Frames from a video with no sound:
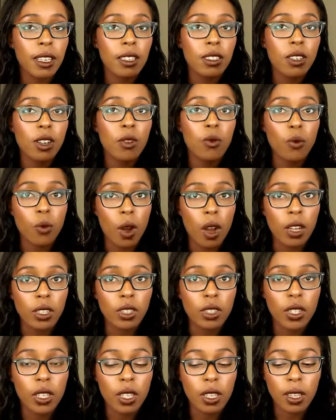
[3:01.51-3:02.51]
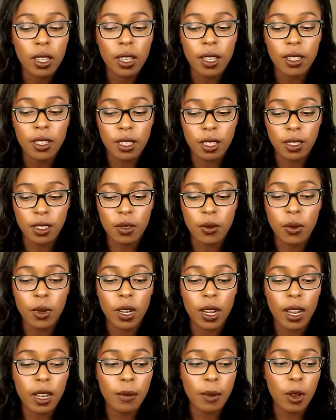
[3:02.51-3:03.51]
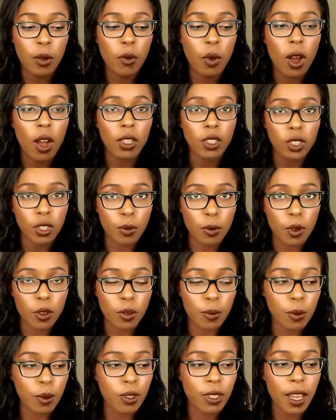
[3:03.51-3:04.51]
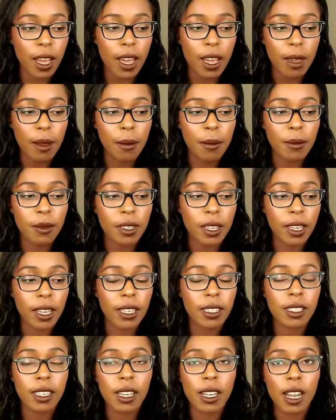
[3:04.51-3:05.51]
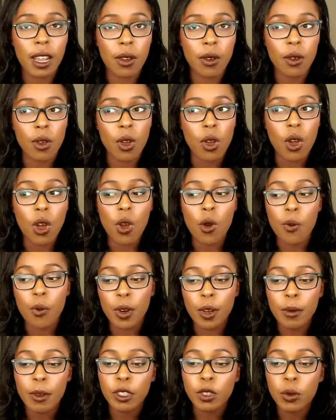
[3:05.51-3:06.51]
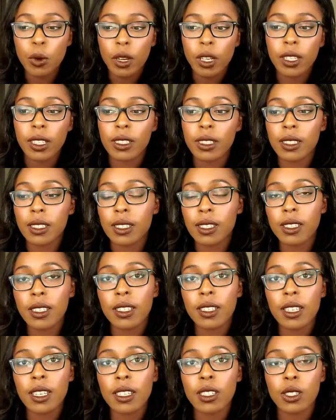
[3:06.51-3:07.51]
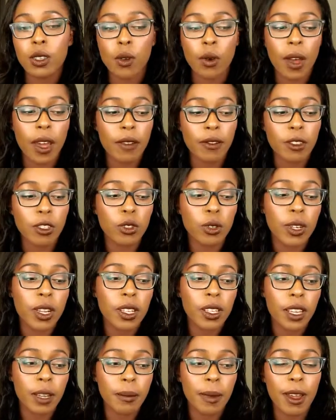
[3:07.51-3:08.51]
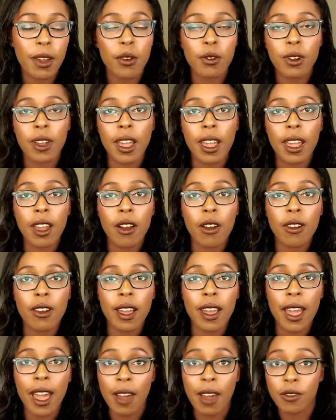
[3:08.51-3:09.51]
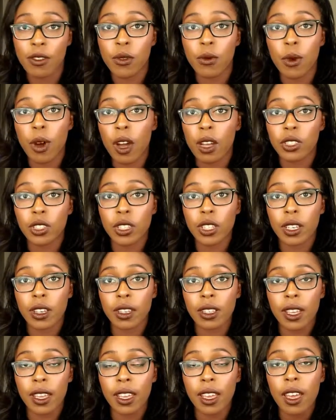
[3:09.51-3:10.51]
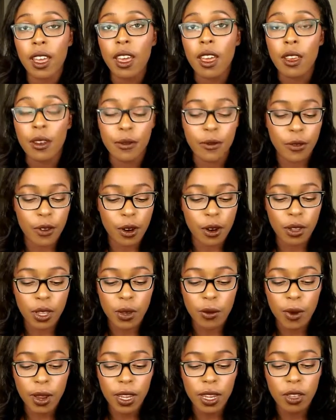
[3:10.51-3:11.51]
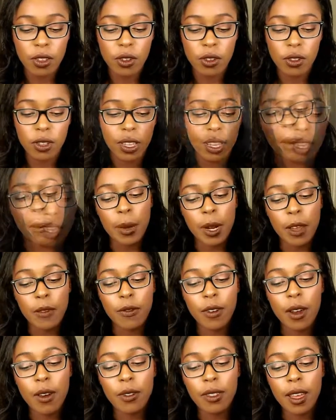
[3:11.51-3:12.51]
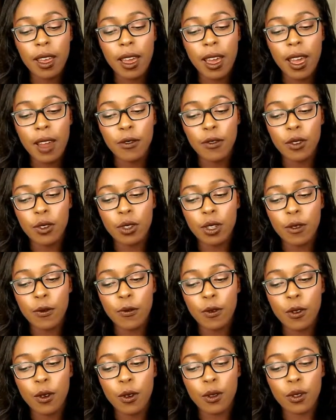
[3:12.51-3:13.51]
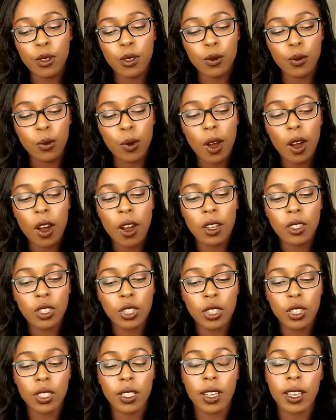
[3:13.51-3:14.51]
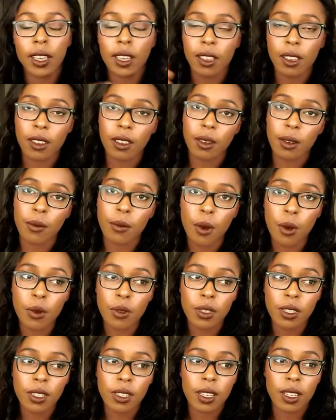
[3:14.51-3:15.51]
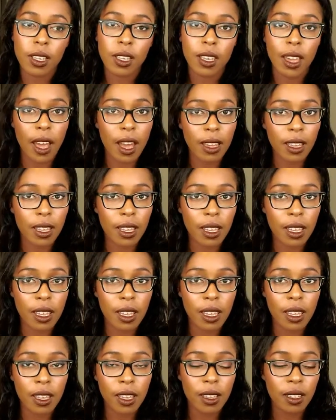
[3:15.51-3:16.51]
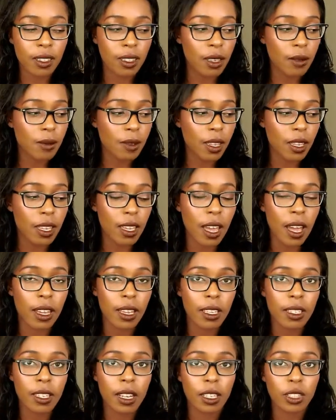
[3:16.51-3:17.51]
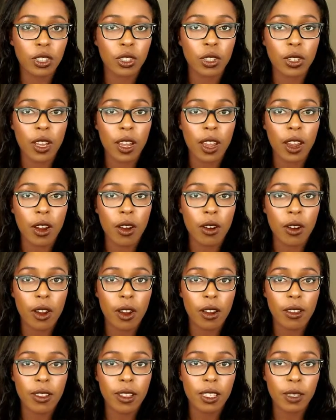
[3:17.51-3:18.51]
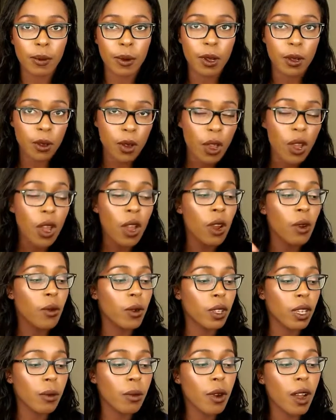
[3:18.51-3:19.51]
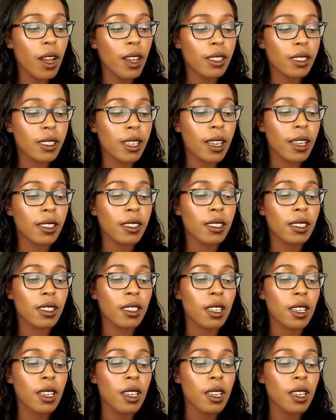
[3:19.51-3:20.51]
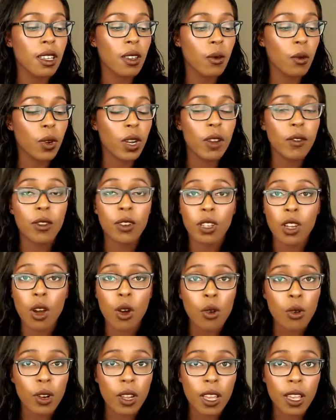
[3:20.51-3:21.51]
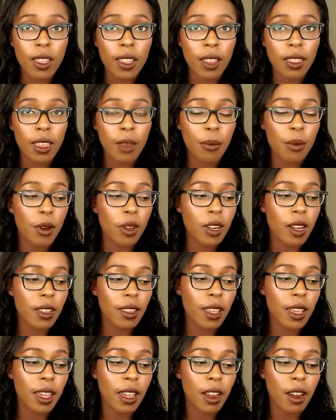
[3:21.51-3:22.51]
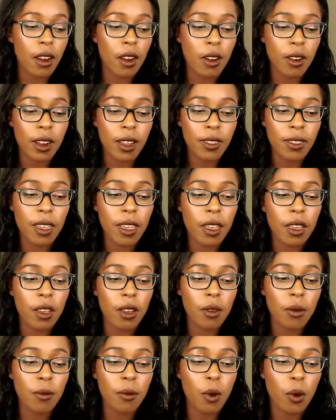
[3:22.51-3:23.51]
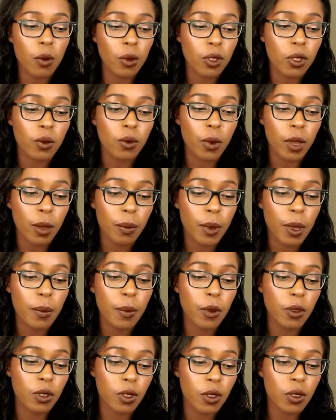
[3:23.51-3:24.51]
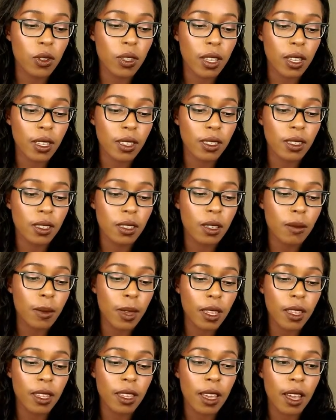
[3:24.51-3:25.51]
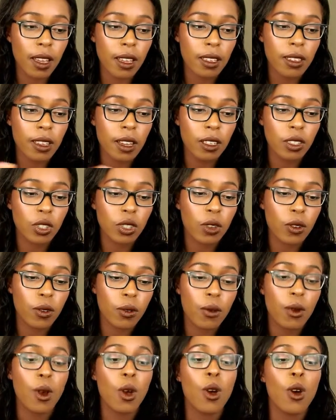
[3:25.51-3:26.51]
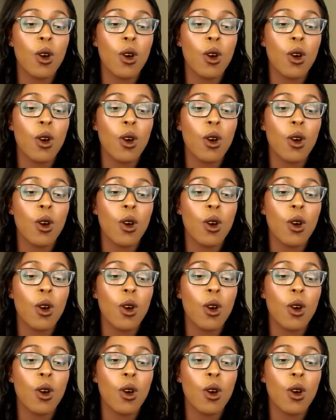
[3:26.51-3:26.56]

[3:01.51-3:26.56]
I started washing, it's because the wig had been washed multiple times. Like I said, I pretty much wear it consistently, so I have to treat it like my own hair, and I have to wash it like fairly regularly. But I found that after the first wash, like most yaki, it seems like yaki textured hair, or hair that's been really processed, whatever coating that they put on the hair, and I think most wig people do this to make the yaki texture